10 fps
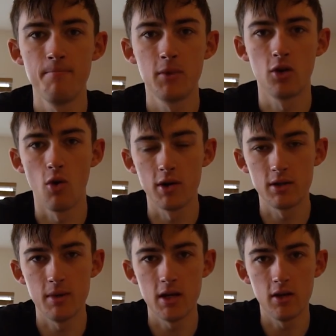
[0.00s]
you're going
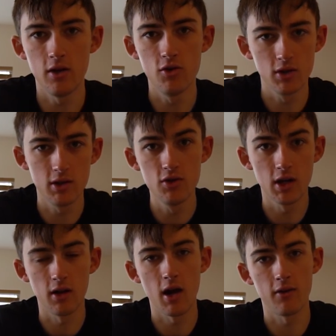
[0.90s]
to be
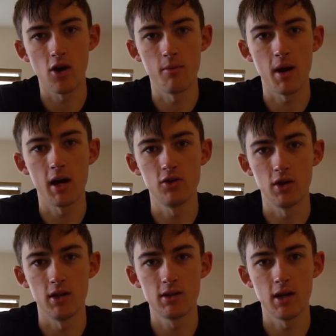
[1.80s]
using a lot of
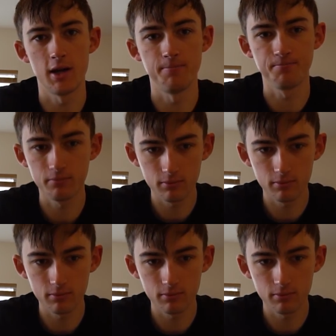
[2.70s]
carbohydrates. And